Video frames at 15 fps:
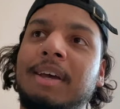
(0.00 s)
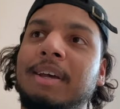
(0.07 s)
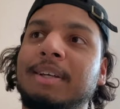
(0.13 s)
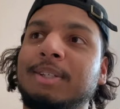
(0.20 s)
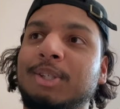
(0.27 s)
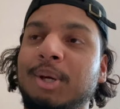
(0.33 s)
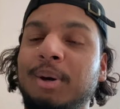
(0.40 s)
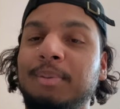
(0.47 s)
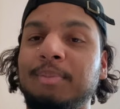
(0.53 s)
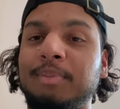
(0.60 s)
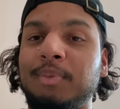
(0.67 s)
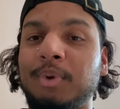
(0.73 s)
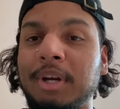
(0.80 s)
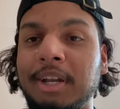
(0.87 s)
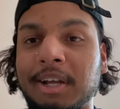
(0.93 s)

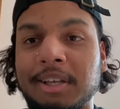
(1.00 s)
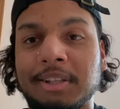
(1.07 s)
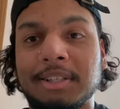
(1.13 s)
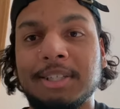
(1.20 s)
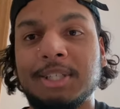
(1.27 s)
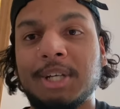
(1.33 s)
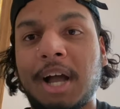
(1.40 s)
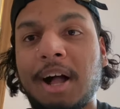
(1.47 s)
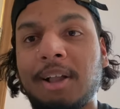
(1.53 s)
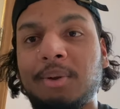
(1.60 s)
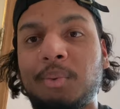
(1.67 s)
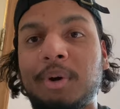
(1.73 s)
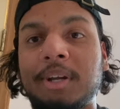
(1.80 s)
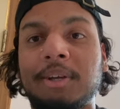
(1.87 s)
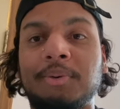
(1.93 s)
some ridiculous child
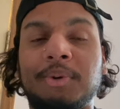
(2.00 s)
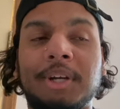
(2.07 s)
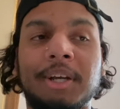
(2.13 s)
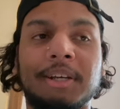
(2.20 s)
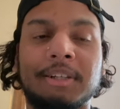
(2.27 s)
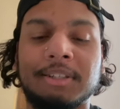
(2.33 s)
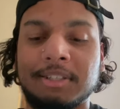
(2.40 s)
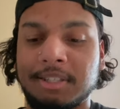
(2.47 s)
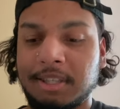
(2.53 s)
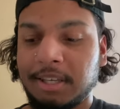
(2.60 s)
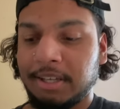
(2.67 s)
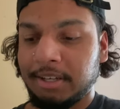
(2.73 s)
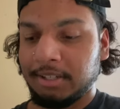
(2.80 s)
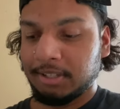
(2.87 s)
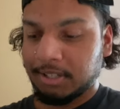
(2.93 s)
wanting ridiculous
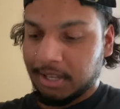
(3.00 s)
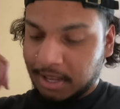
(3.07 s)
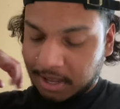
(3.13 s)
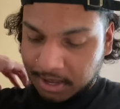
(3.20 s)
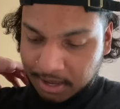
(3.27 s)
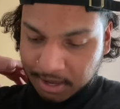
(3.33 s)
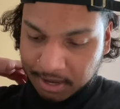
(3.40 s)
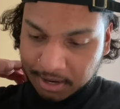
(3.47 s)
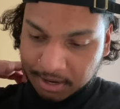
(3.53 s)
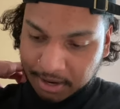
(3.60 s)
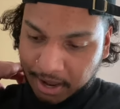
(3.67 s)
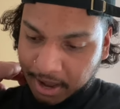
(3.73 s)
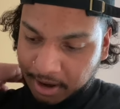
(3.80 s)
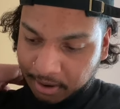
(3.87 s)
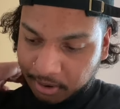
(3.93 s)
things. And
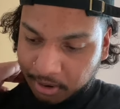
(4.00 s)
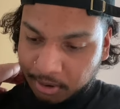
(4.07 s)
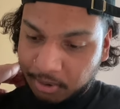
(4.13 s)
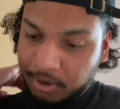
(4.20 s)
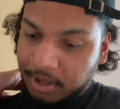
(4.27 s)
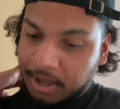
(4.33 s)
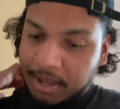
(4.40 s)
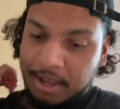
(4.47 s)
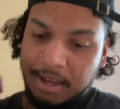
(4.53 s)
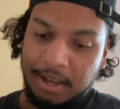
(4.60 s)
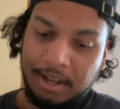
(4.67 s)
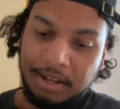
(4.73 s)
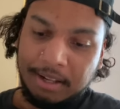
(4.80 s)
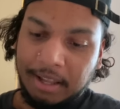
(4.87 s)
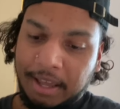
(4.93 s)
I don't know,
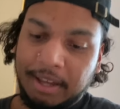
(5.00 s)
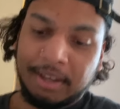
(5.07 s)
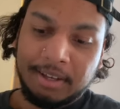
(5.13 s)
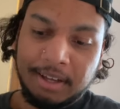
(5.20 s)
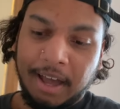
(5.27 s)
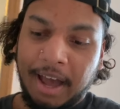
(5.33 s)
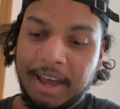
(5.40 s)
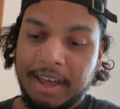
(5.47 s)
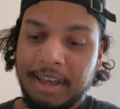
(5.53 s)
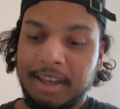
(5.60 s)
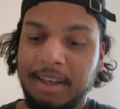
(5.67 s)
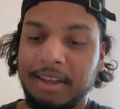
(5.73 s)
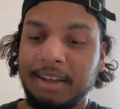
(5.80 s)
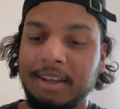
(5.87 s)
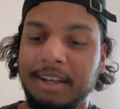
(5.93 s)
like,
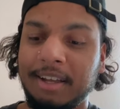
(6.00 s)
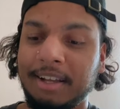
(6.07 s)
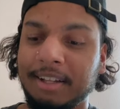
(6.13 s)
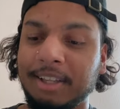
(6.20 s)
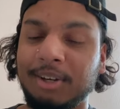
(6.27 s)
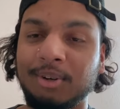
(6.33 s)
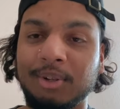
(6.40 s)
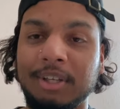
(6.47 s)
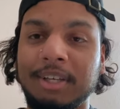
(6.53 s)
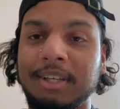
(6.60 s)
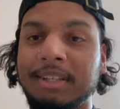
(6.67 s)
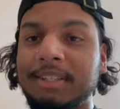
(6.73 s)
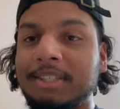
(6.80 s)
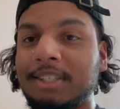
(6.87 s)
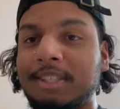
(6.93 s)
I
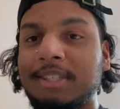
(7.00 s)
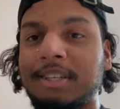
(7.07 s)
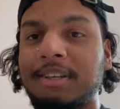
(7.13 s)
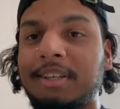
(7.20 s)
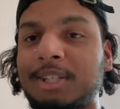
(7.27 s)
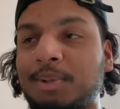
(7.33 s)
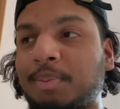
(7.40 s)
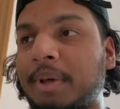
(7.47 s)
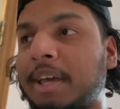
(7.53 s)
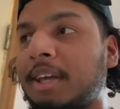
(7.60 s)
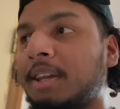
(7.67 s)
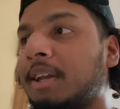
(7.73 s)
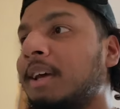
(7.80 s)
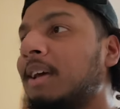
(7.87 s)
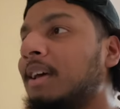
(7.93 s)
literally, just to
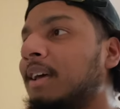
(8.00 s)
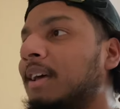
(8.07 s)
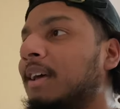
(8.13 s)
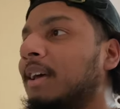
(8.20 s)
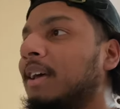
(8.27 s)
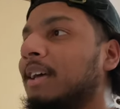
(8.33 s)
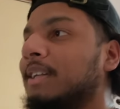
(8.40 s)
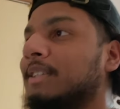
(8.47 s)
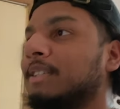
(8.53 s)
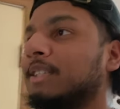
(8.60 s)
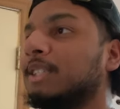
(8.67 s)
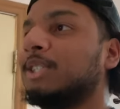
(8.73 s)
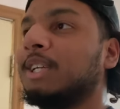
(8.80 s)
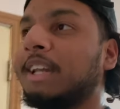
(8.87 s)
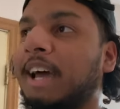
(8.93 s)
explain
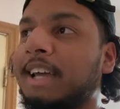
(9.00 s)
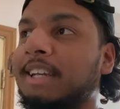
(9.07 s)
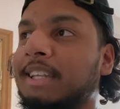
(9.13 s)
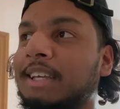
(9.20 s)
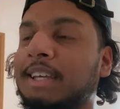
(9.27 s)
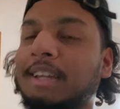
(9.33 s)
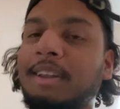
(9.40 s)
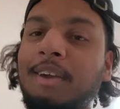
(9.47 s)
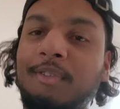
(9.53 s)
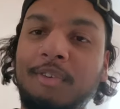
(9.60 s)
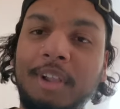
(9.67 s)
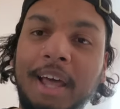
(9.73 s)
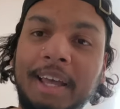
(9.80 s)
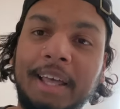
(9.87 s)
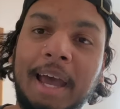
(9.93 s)
the shit I did
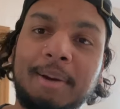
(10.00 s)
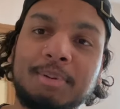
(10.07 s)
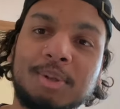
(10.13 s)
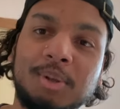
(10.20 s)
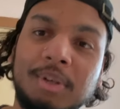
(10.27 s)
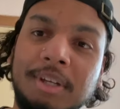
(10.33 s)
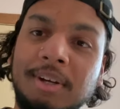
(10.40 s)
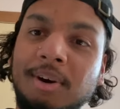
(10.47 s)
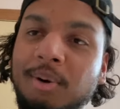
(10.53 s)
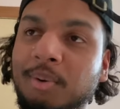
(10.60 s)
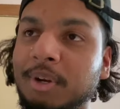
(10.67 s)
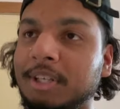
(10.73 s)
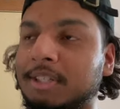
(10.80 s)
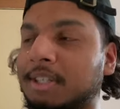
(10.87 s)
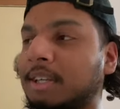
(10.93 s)
for like absolutely no
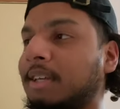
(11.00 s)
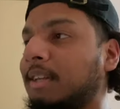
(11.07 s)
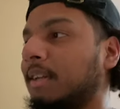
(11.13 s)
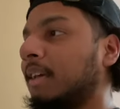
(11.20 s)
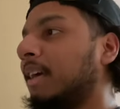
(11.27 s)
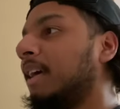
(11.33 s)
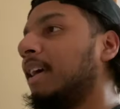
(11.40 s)
reason,